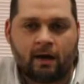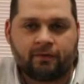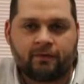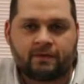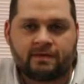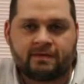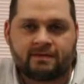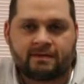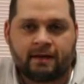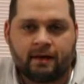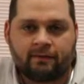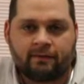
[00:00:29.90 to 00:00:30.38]
this
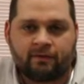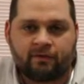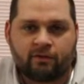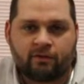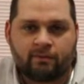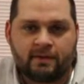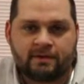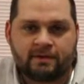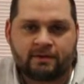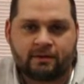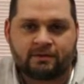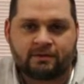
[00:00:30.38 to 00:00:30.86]
is David from
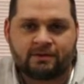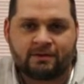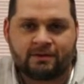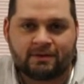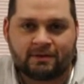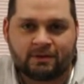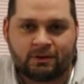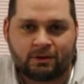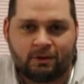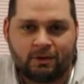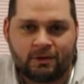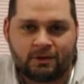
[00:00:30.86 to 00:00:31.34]
Easter Seals
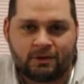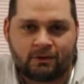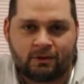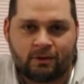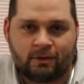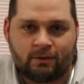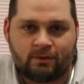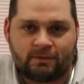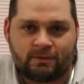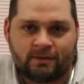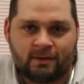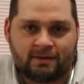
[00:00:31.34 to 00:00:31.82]

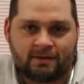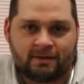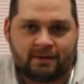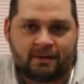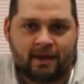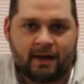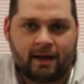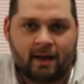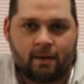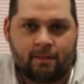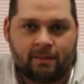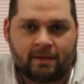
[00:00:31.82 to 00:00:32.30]
Crossroads, and
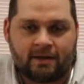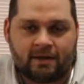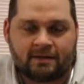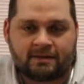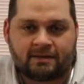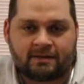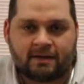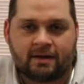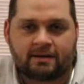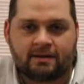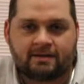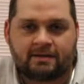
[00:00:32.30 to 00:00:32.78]
today I'll be
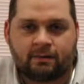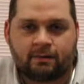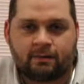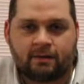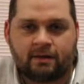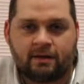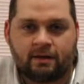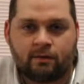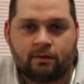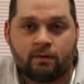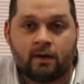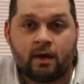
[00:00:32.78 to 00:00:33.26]
discussing with
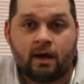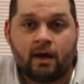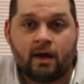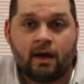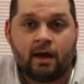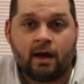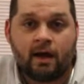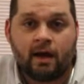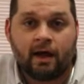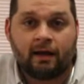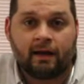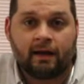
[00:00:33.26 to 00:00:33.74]
you
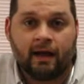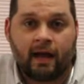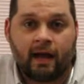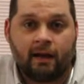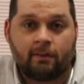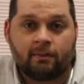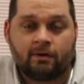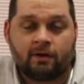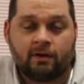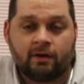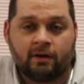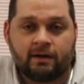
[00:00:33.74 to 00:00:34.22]
an
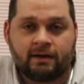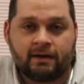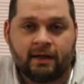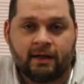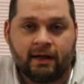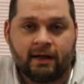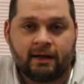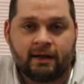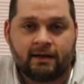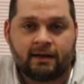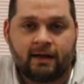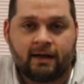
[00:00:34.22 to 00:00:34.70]
app called
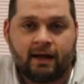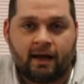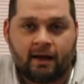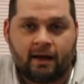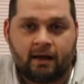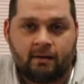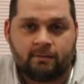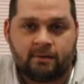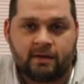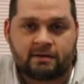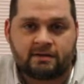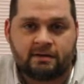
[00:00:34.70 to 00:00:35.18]

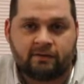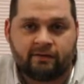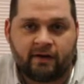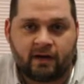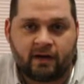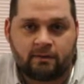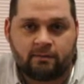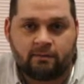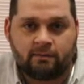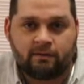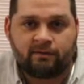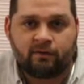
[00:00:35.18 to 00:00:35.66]
DanKam that's
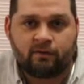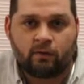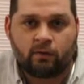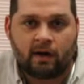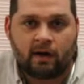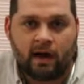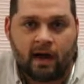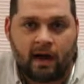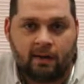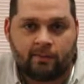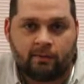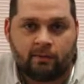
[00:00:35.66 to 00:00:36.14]
available for
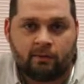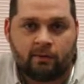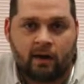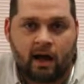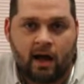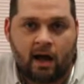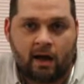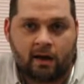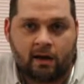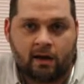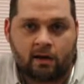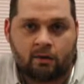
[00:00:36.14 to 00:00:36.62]
Apple
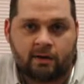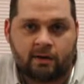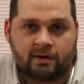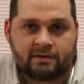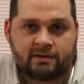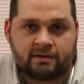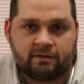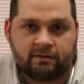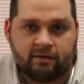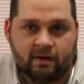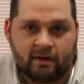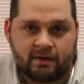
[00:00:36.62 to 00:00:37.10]
iOS
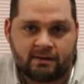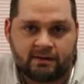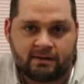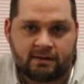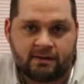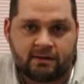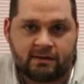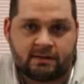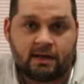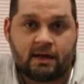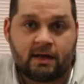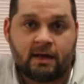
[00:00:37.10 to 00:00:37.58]

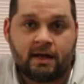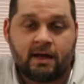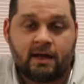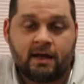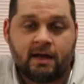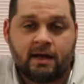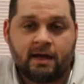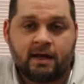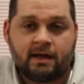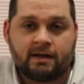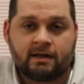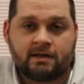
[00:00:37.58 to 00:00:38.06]
devices.
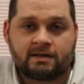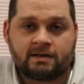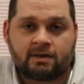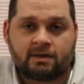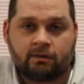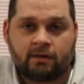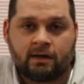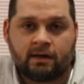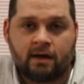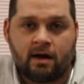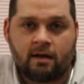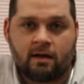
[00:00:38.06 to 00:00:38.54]
It is
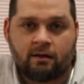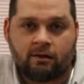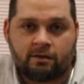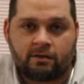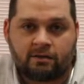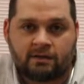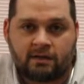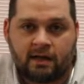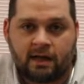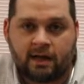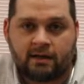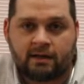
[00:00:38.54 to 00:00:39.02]

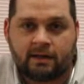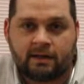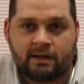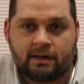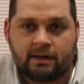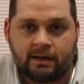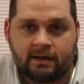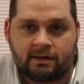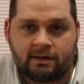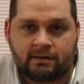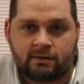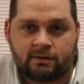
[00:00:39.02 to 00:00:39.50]
$3 and it
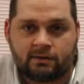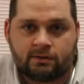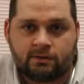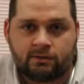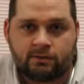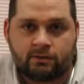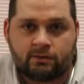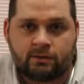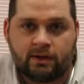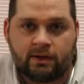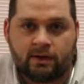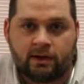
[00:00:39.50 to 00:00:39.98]
is a
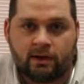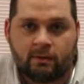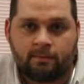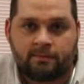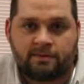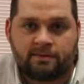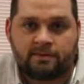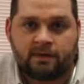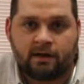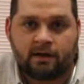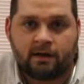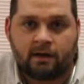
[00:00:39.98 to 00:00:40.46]
tool that
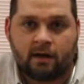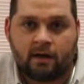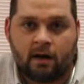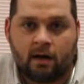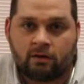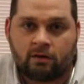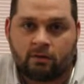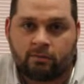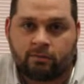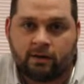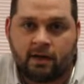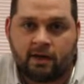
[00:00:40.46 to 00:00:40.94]
helps the
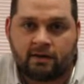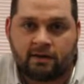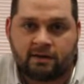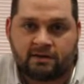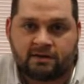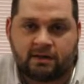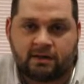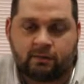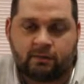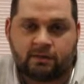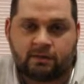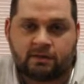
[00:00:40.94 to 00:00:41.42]
colorblind
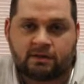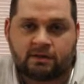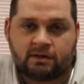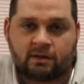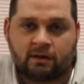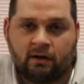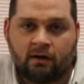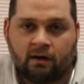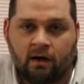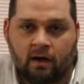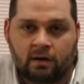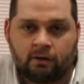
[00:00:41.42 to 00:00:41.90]
distinguish
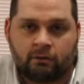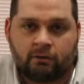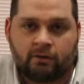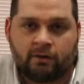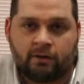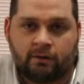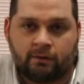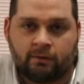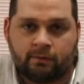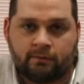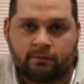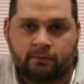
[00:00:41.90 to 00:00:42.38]
color
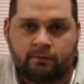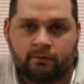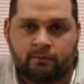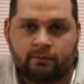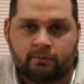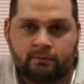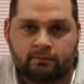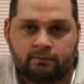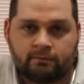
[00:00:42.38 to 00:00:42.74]
hues.